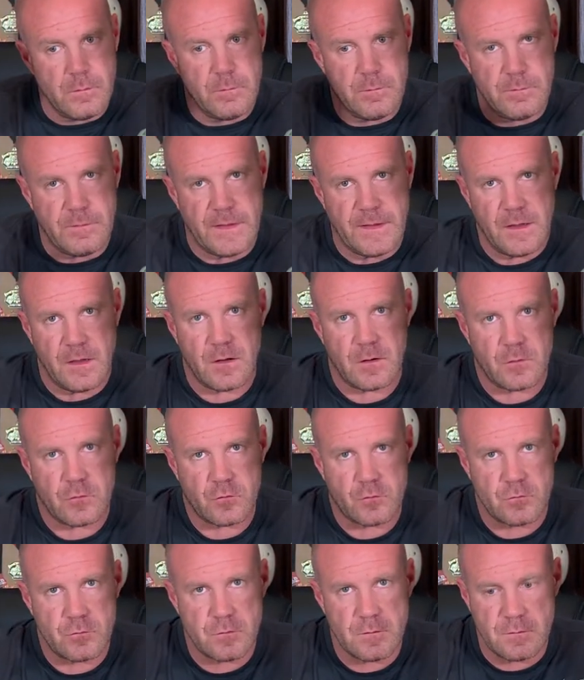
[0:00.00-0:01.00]
they
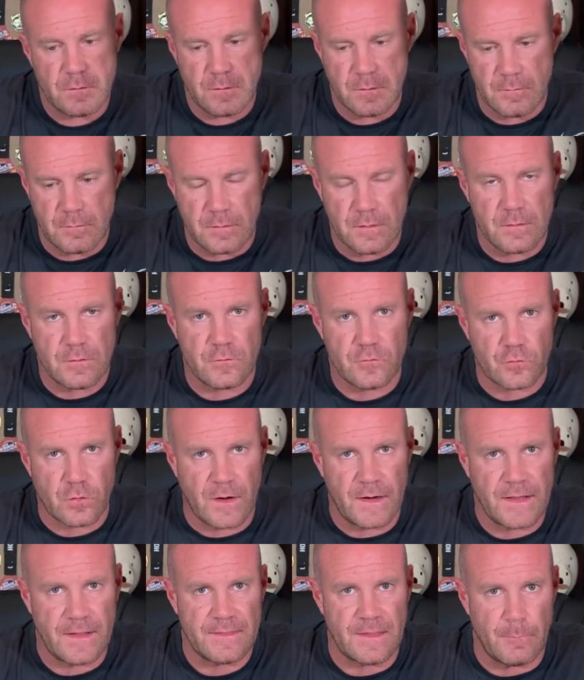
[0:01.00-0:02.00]
hear trying
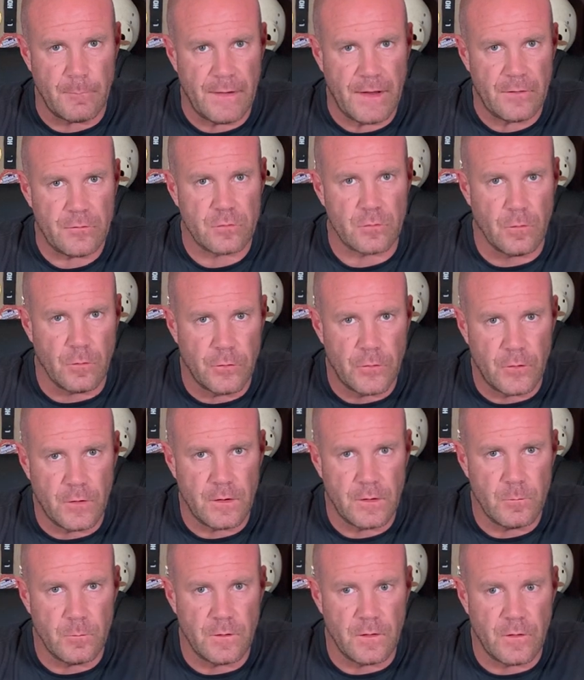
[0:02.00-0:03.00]
to get that magical
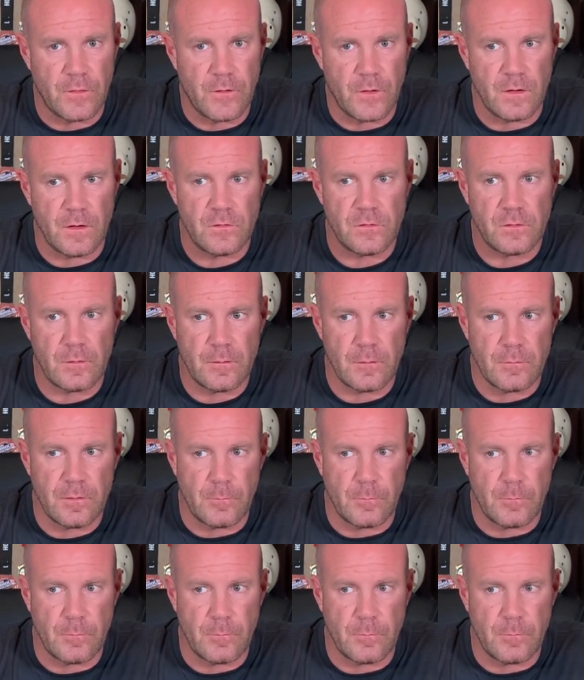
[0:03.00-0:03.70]
30 with the 30s.